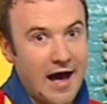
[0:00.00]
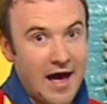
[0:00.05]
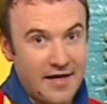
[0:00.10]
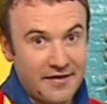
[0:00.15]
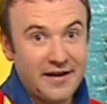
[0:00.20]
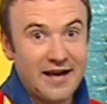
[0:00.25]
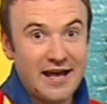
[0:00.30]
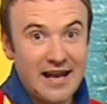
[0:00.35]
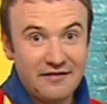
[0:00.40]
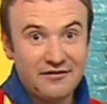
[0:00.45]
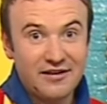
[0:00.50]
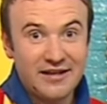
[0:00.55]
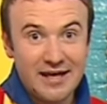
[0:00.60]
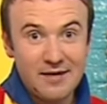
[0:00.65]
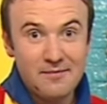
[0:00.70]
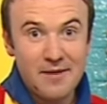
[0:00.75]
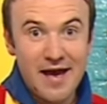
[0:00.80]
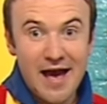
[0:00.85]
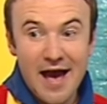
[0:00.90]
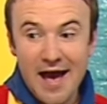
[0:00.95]
I think I'll have to
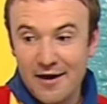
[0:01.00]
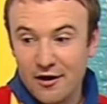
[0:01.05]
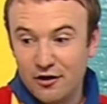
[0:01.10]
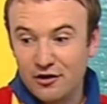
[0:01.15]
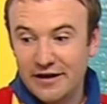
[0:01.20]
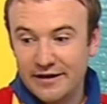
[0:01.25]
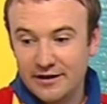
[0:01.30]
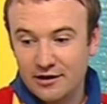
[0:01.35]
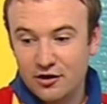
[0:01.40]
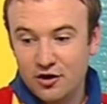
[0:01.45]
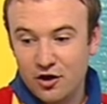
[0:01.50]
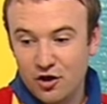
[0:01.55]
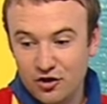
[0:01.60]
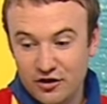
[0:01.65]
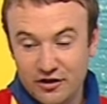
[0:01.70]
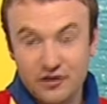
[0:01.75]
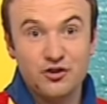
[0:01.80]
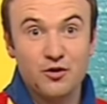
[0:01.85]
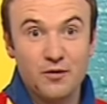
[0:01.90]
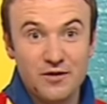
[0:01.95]
keep my eye on Little
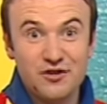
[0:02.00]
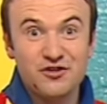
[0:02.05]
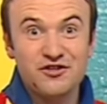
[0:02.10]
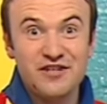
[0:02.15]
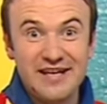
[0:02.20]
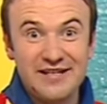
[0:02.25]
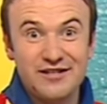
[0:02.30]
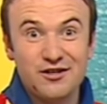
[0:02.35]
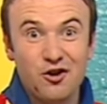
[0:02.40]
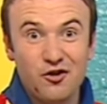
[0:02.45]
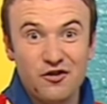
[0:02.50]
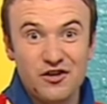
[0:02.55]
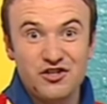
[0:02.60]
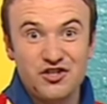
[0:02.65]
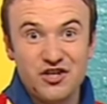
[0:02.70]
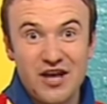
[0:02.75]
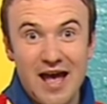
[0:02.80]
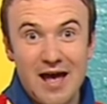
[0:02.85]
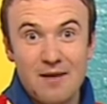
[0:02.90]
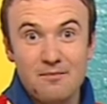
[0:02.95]
Cook so he doesn't eat all the
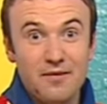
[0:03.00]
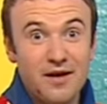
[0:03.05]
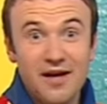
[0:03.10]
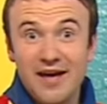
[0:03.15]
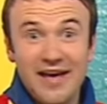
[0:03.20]
jam.